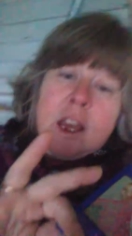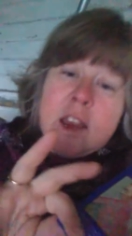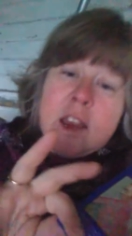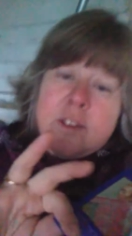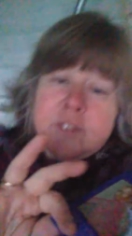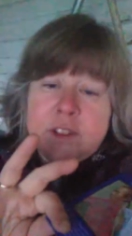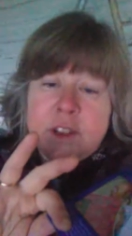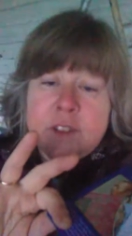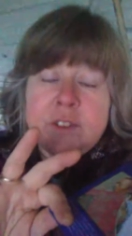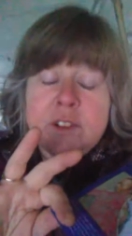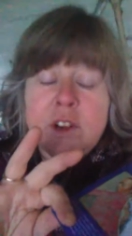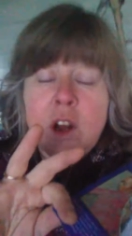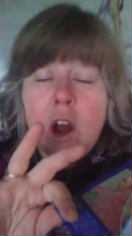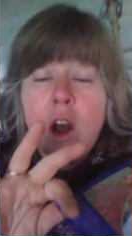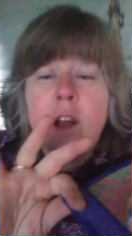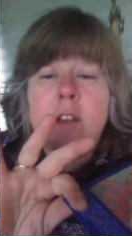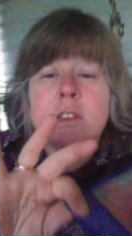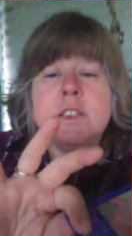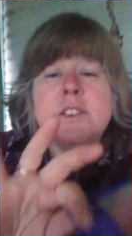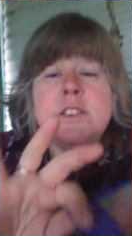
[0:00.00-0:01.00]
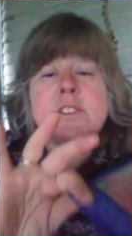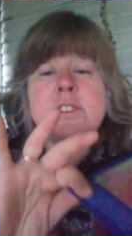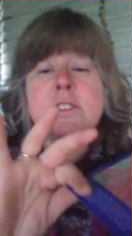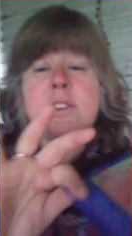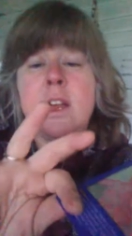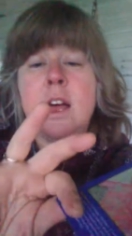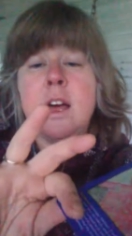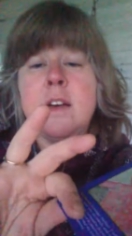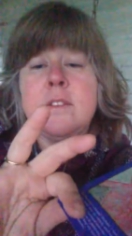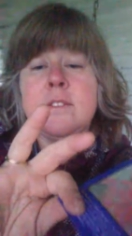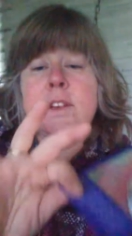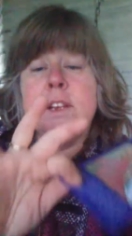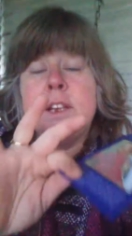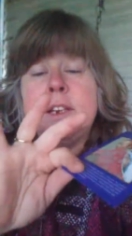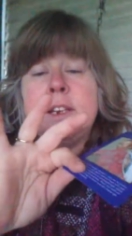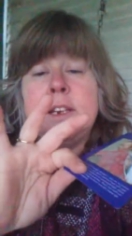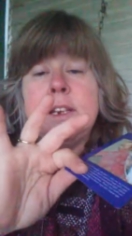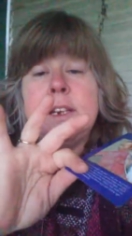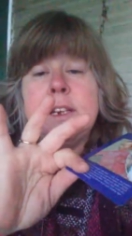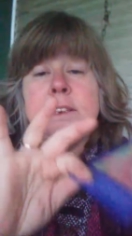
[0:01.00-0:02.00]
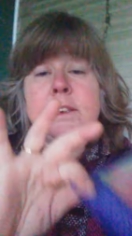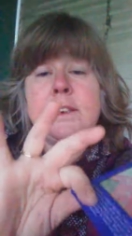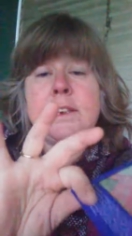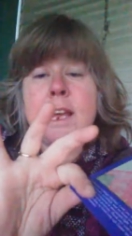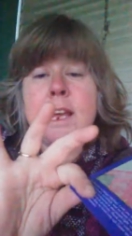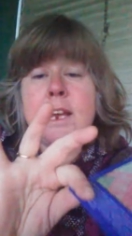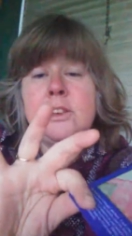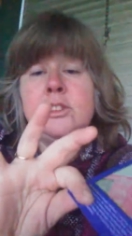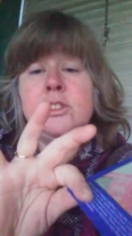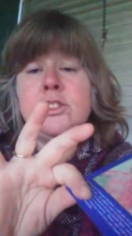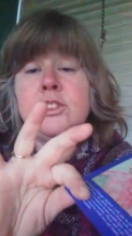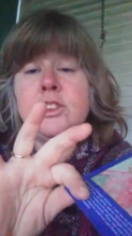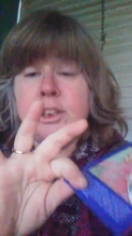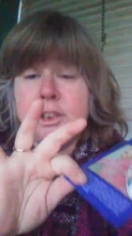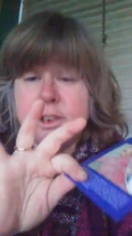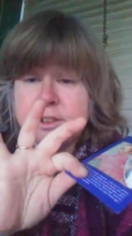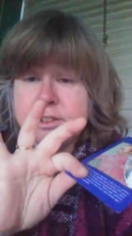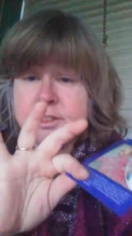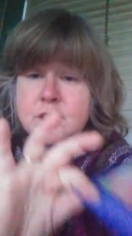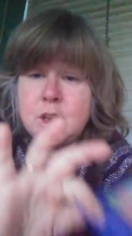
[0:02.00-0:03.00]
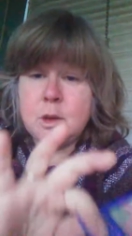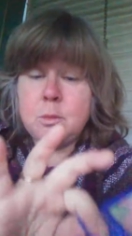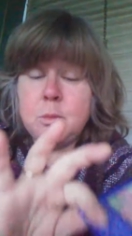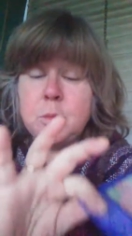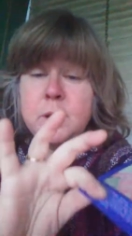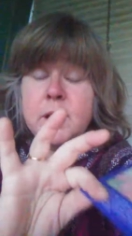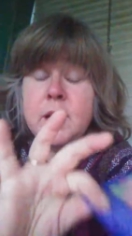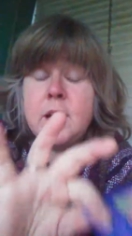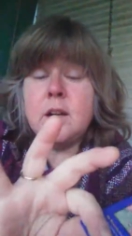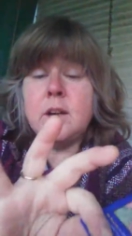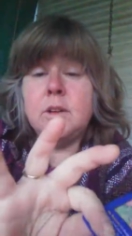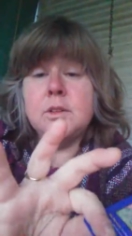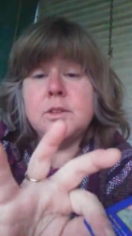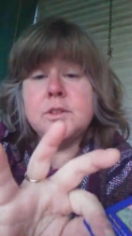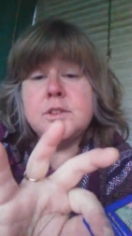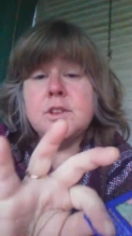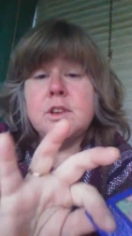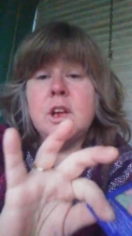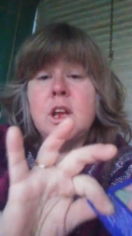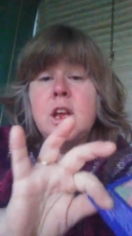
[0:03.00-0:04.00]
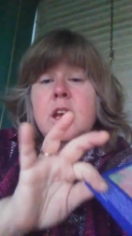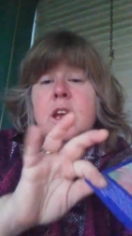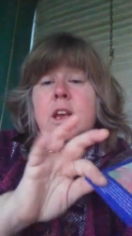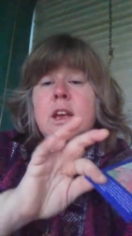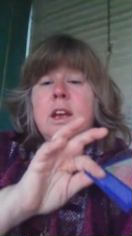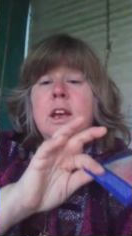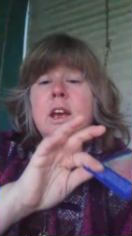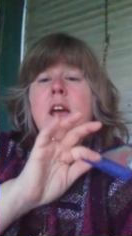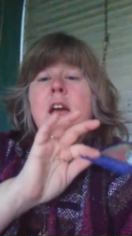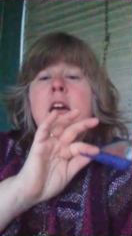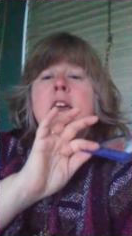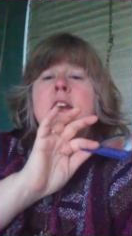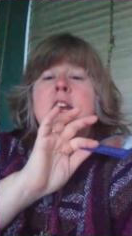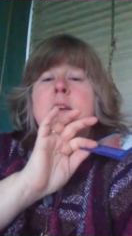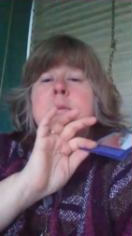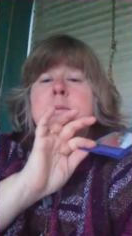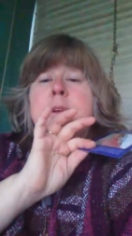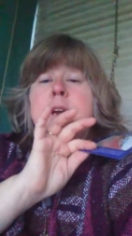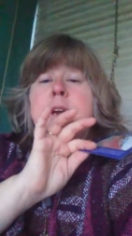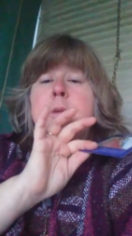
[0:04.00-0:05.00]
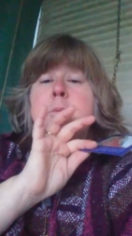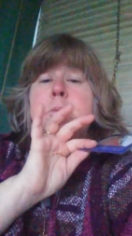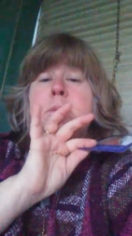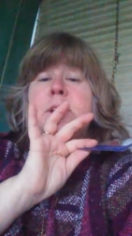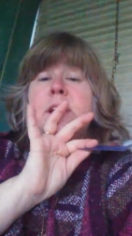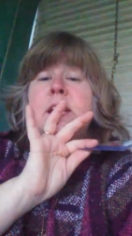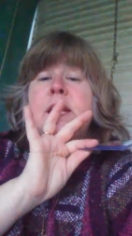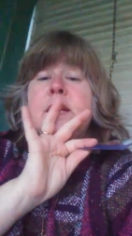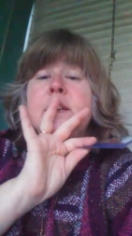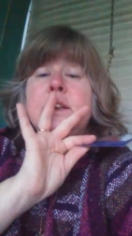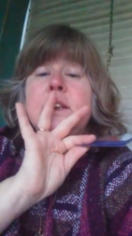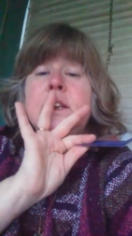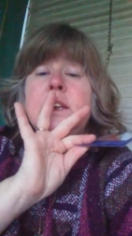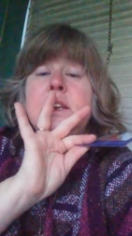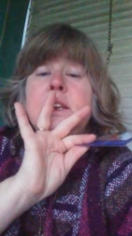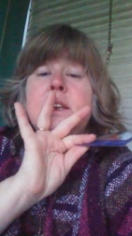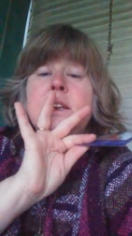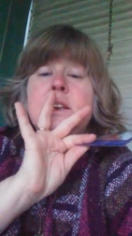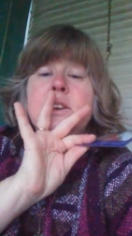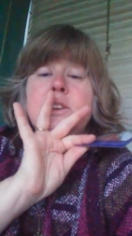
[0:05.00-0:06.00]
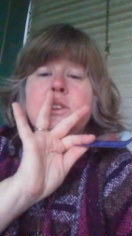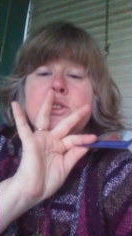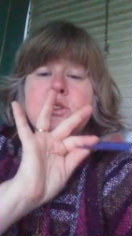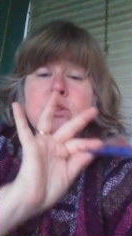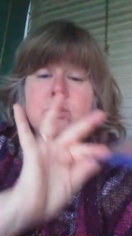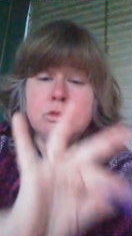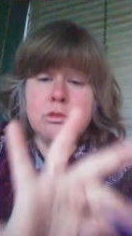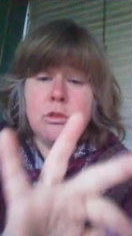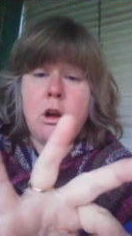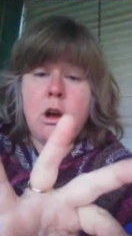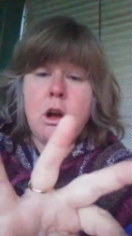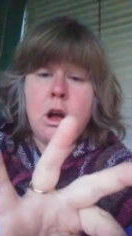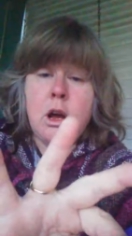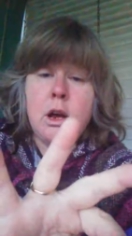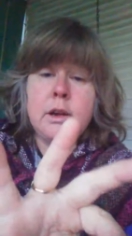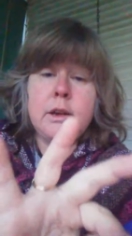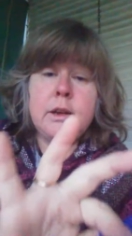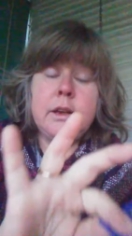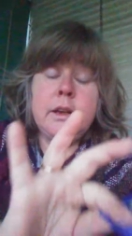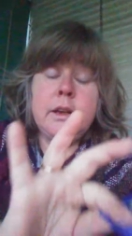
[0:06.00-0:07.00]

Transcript: I've given all this love and healing energy to someone else, and I'm completely drawn